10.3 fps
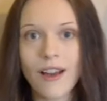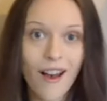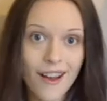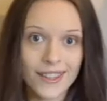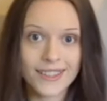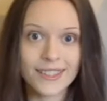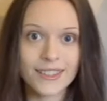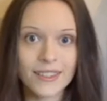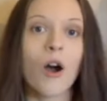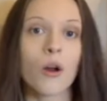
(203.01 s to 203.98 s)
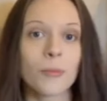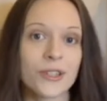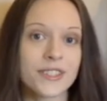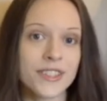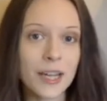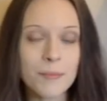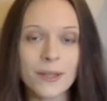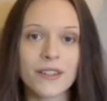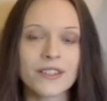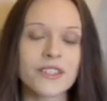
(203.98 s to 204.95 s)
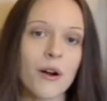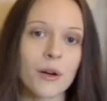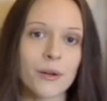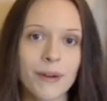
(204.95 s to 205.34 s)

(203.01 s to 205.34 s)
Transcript: Us. Homo sapiens are